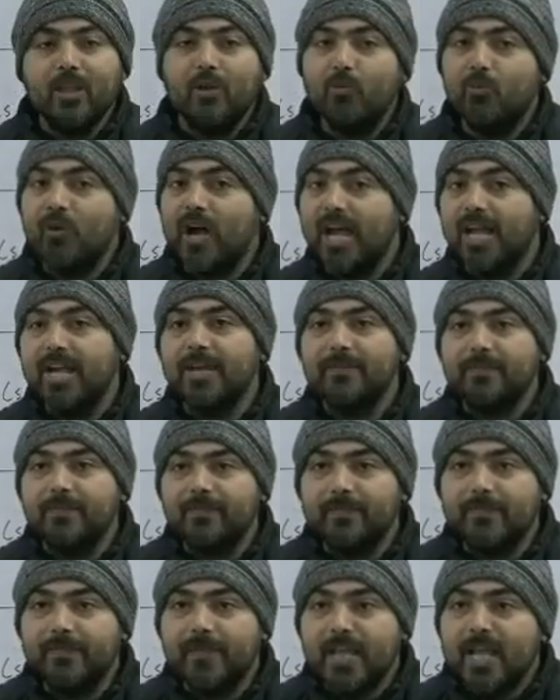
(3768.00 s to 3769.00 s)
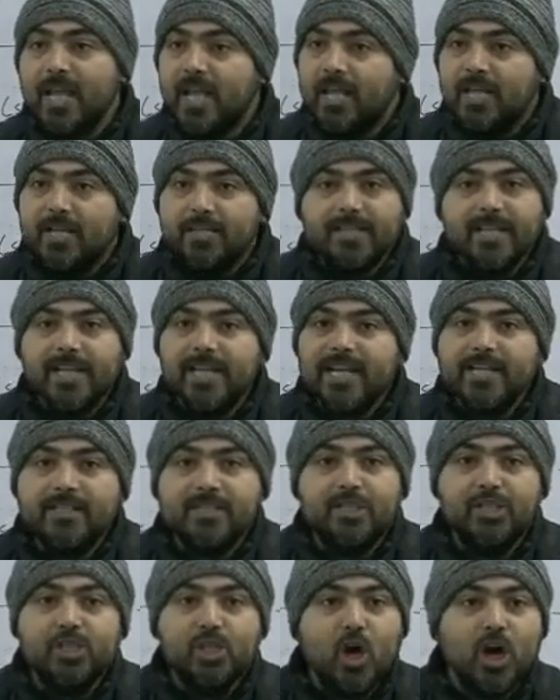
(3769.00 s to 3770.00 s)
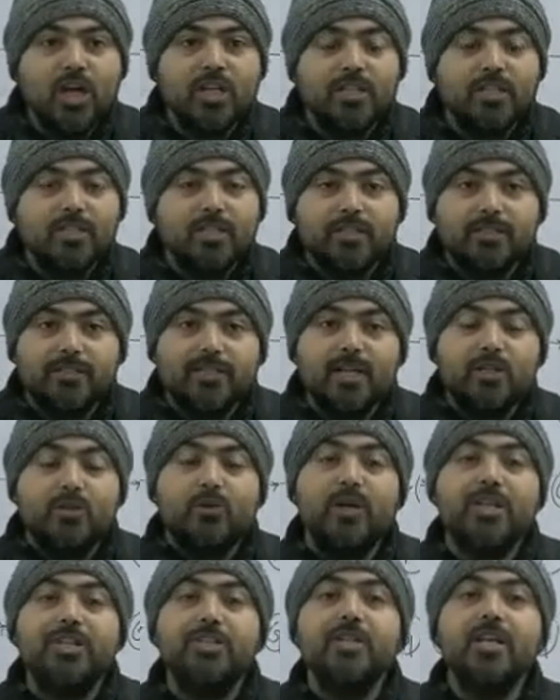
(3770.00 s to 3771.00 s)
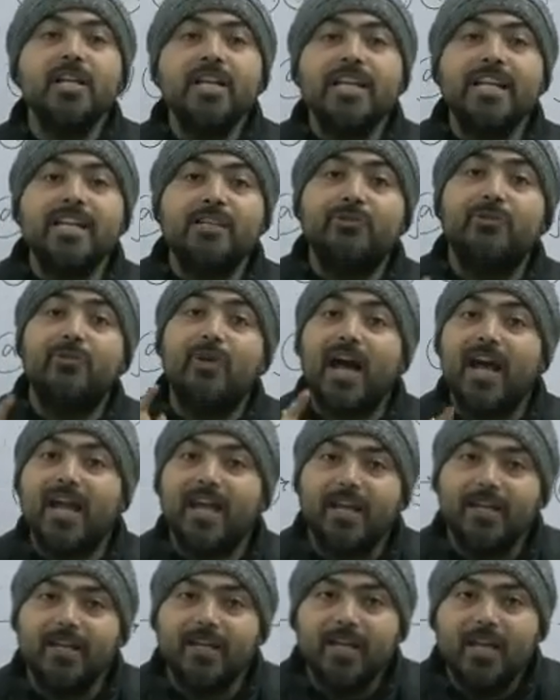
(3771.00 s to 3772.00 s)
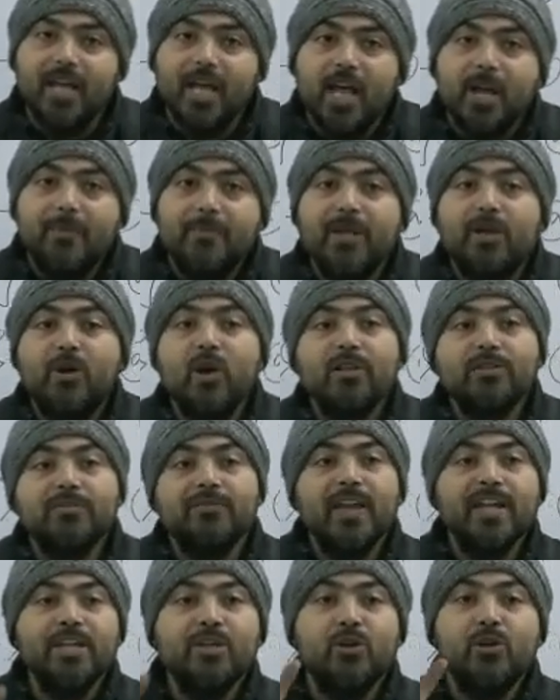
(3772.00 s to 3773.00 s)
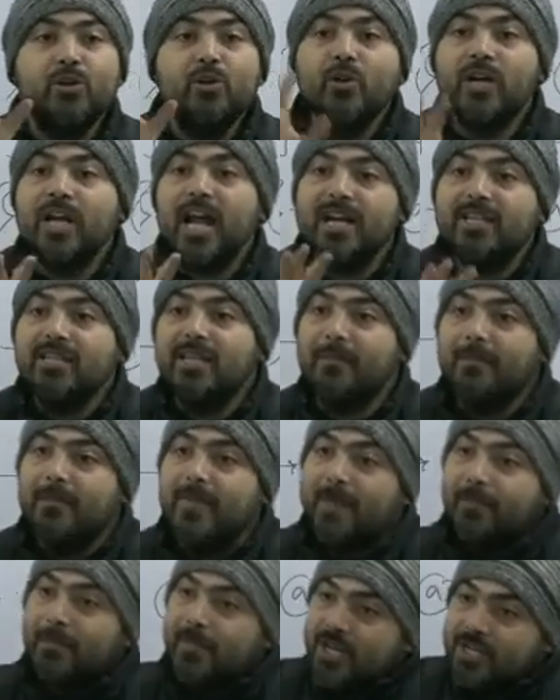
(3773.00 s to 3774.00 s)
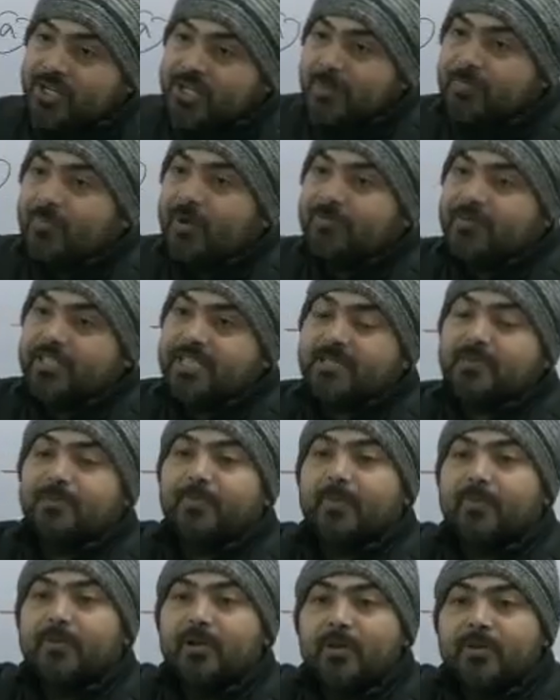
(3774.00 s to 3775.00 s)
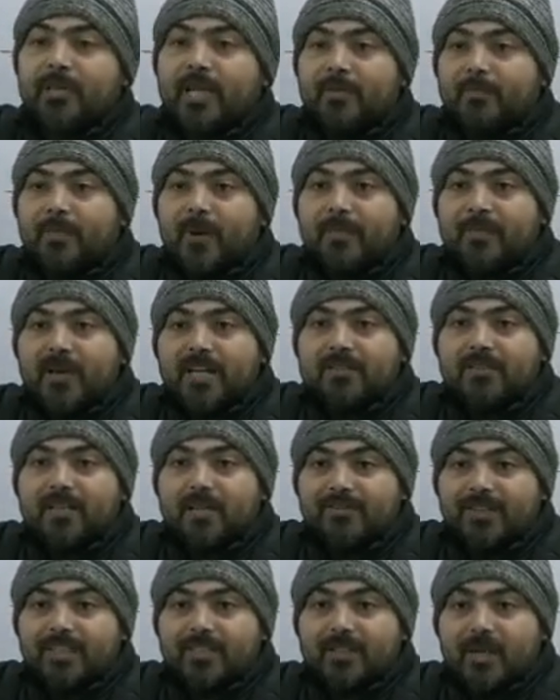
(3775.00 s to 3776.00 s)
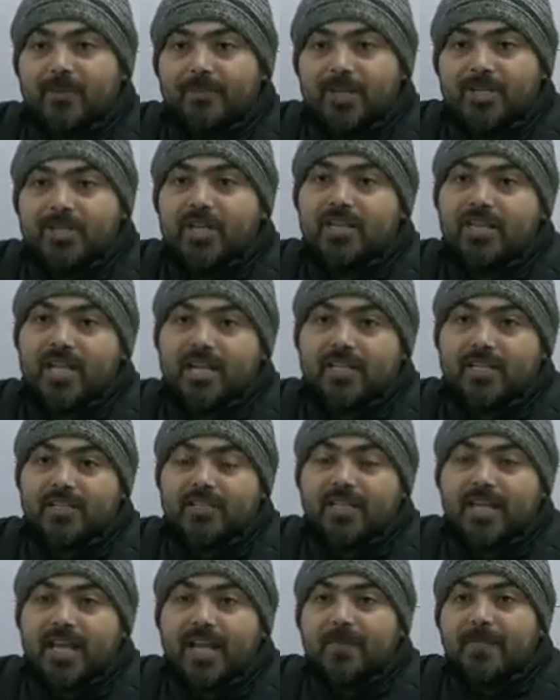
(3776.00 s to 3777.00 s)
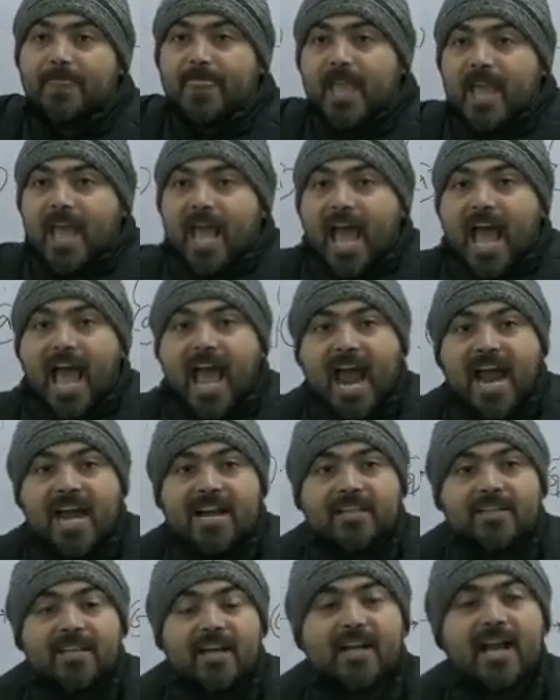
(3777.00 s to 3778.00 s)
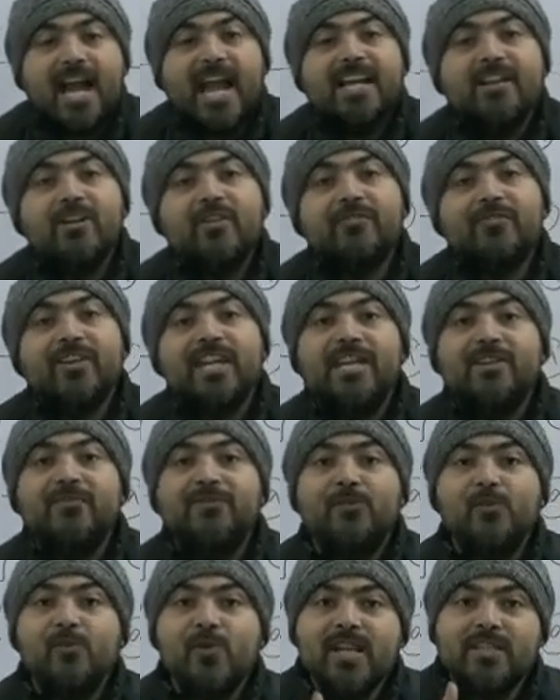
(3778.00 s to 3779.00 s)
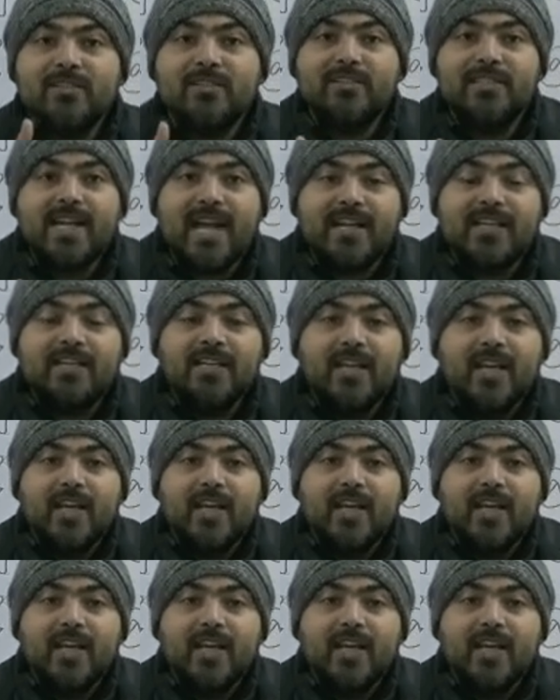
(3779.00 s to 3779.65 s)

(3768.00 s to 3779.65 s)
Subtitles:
Why? See, it's not, the question is why. Because when you look at the membership of this, the public service commission that is there, and the kind of influence that